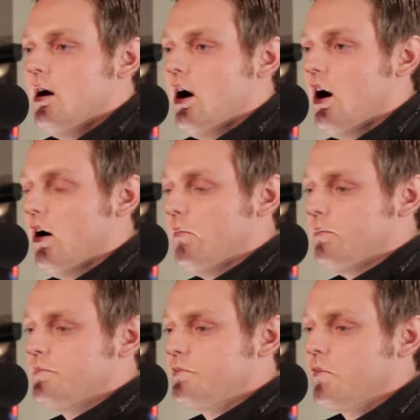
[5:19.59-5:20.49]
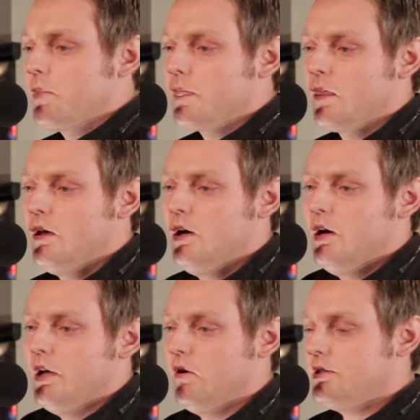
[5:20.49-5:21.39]

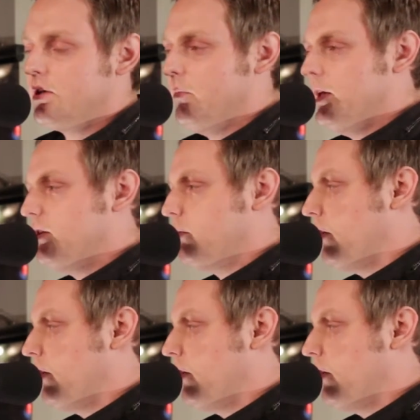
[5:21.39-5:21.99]
You know, as comedians,